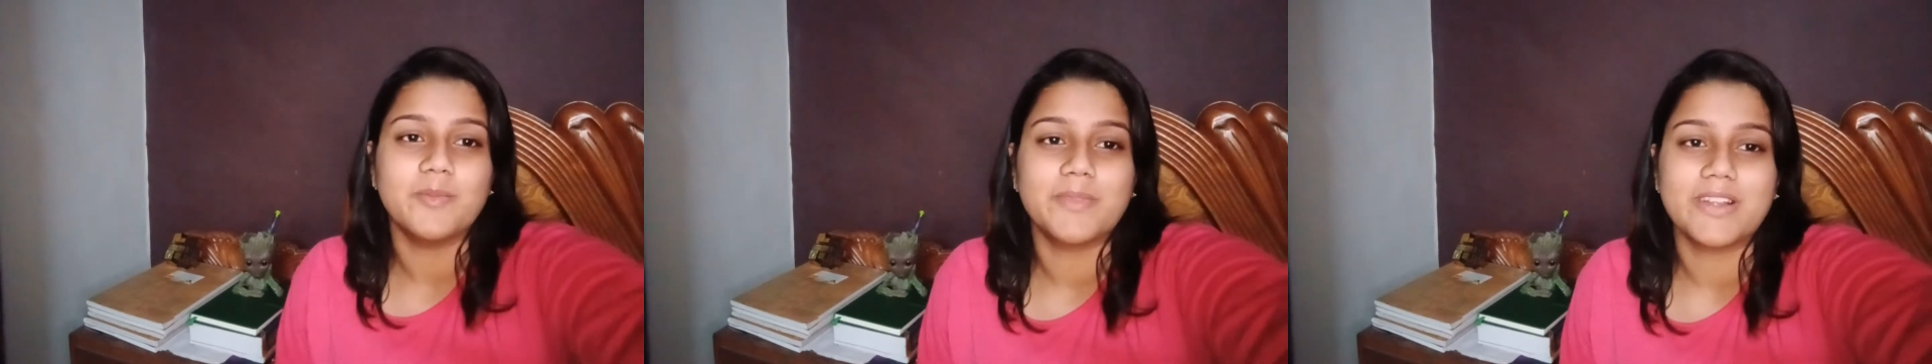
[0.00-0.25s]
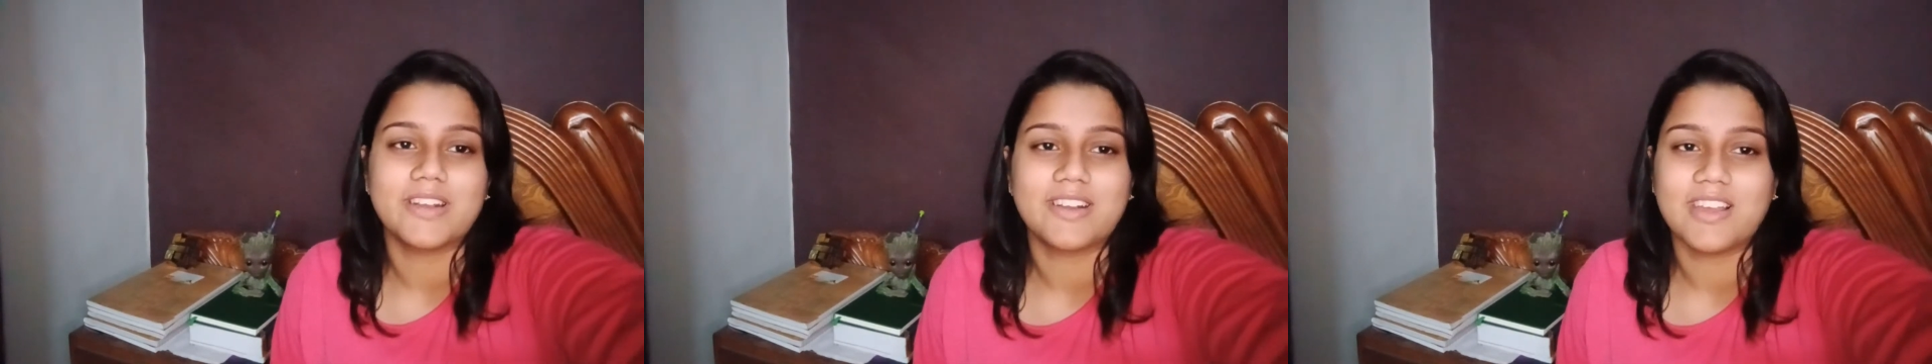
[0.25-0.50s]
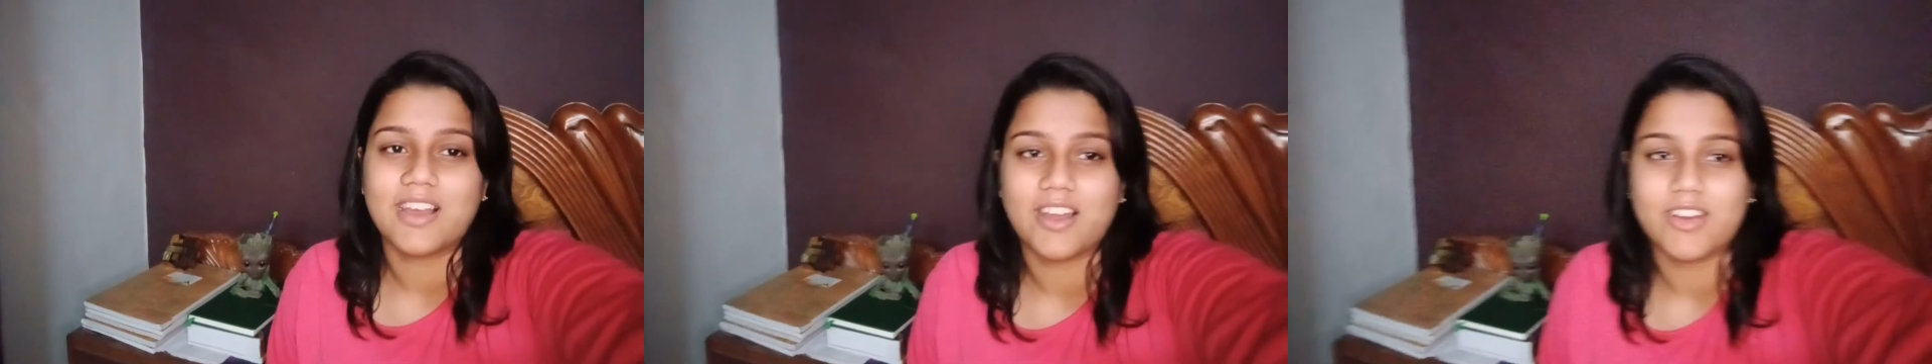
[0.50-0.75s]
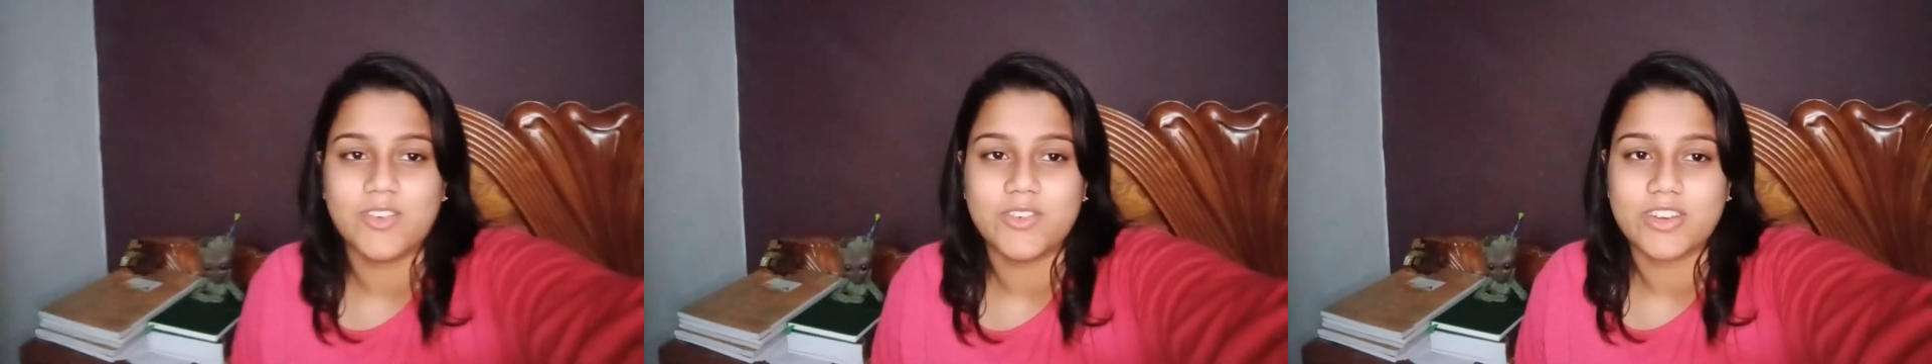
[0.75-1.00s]
completely high,
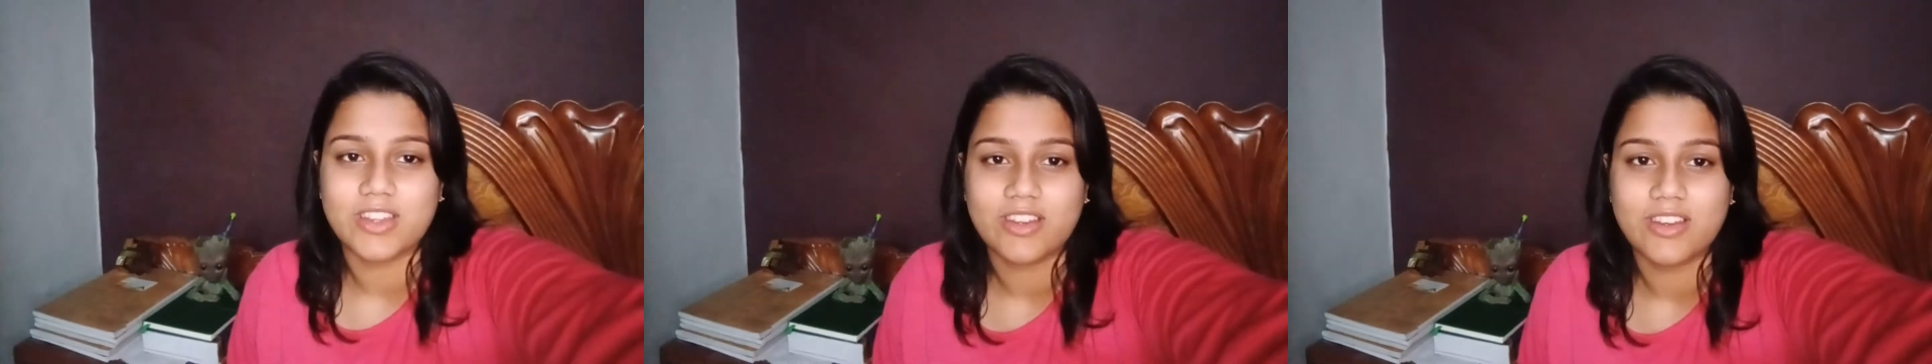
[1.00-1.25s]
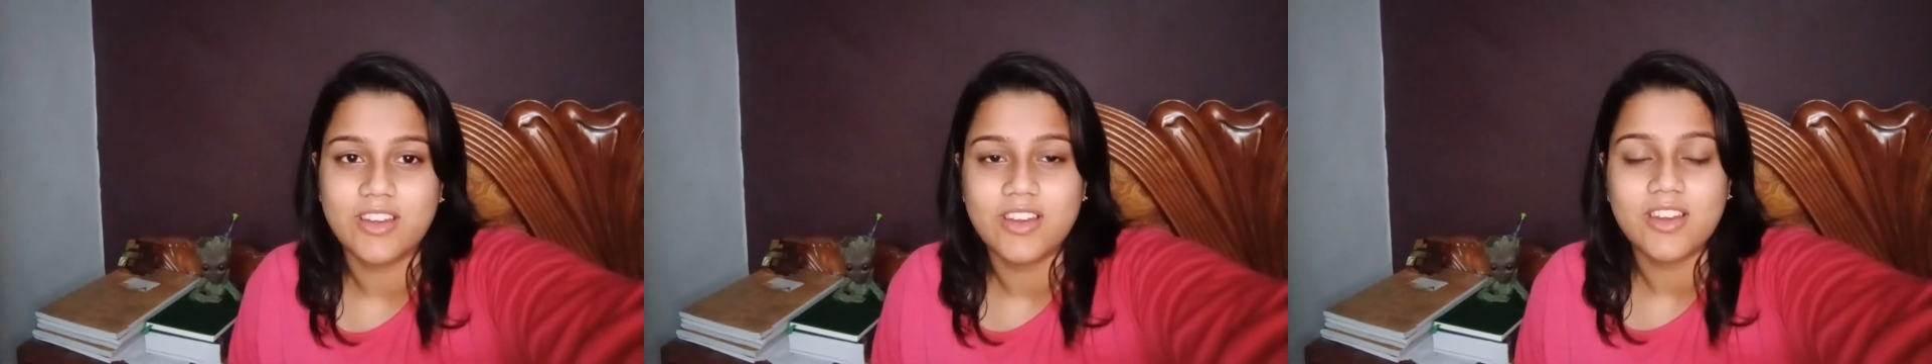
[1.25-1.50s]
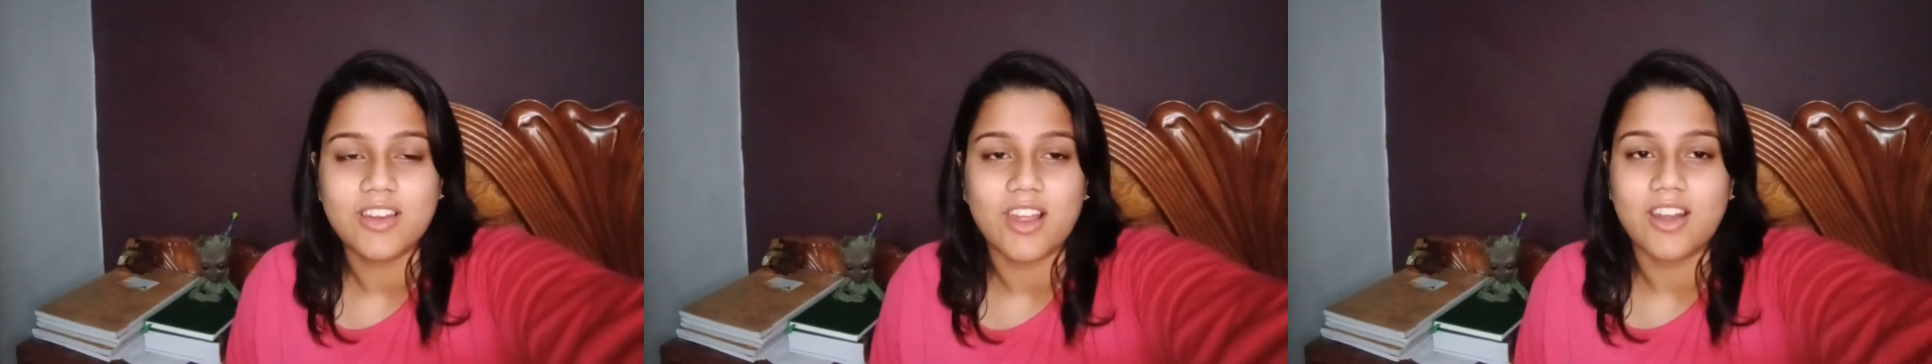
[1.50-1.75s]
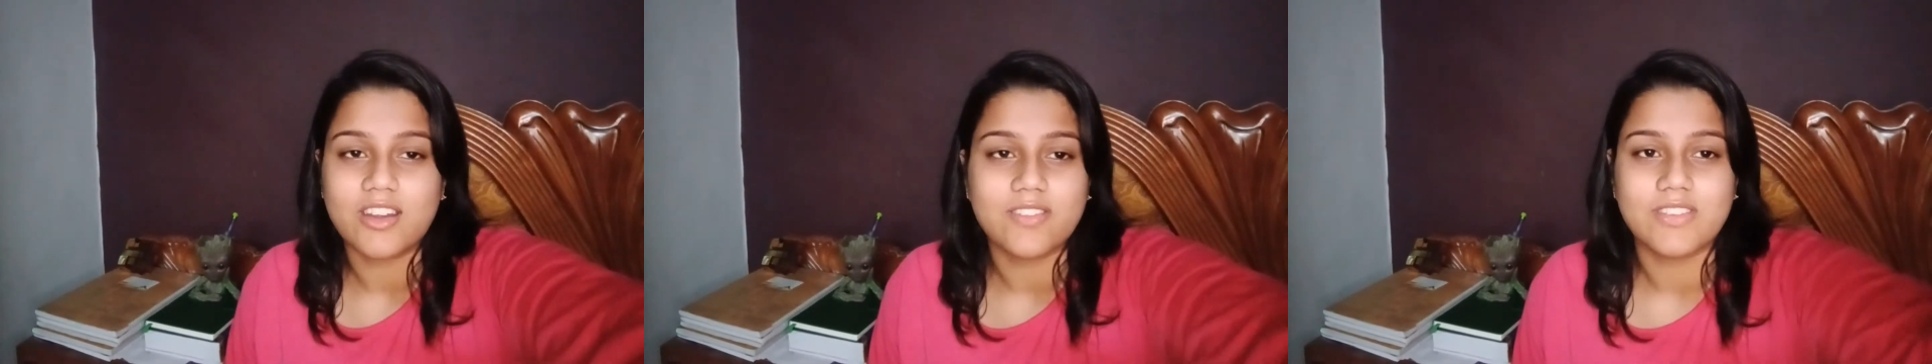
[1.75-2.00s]
don't I?
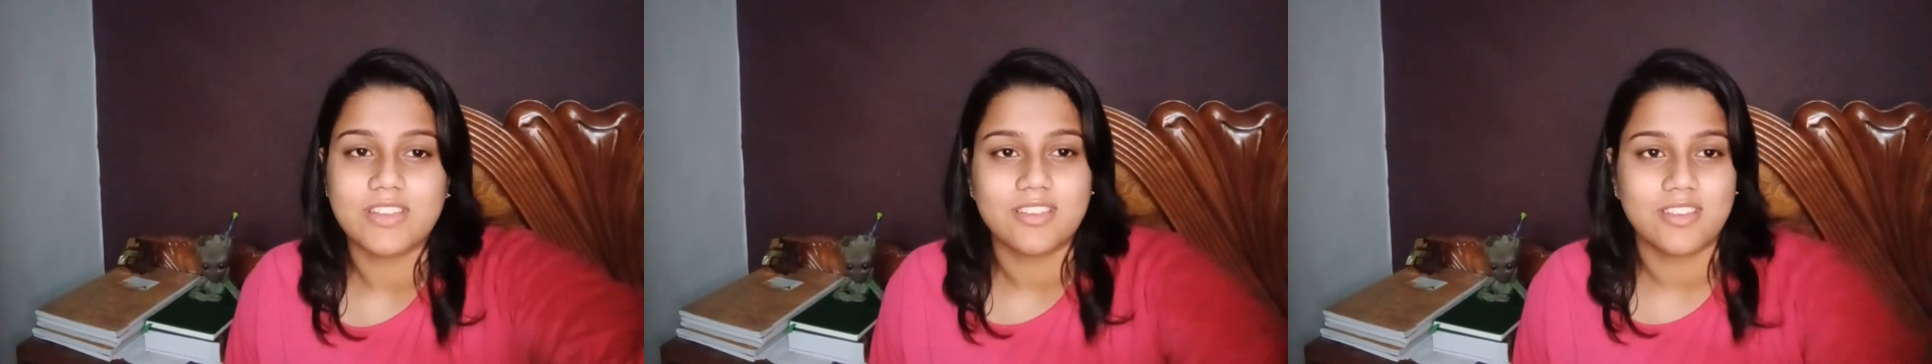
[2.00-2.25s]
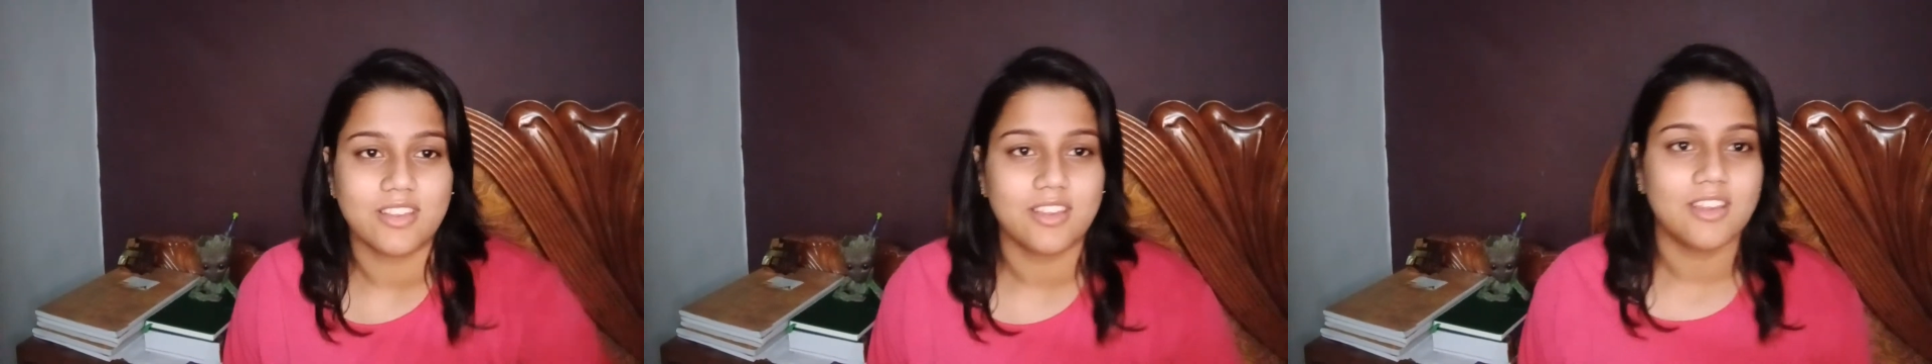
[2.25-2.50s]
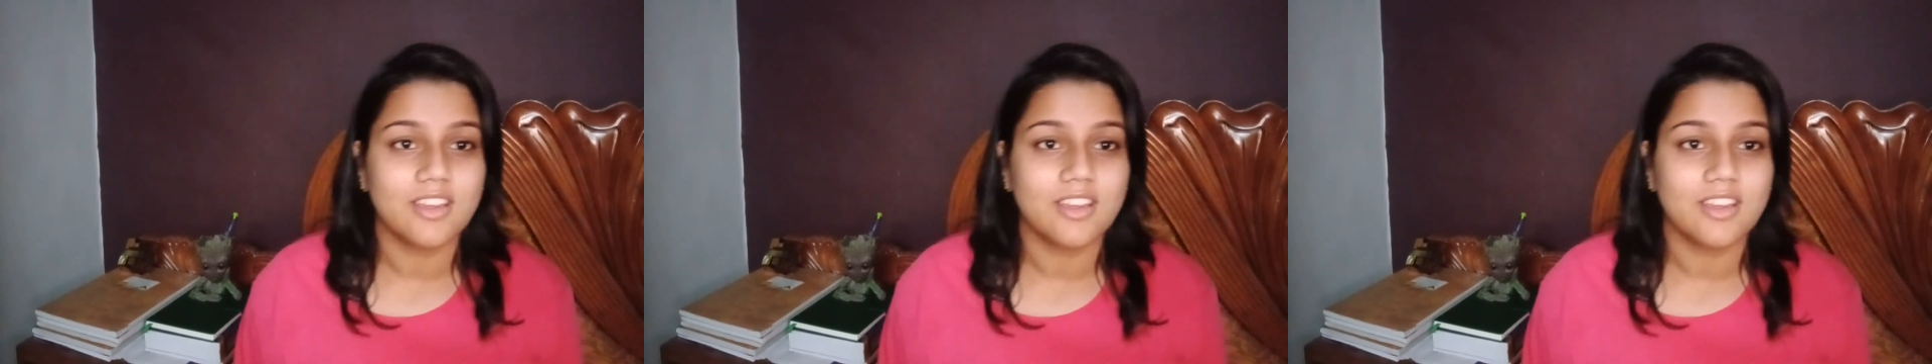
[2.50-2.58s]
Can't even see.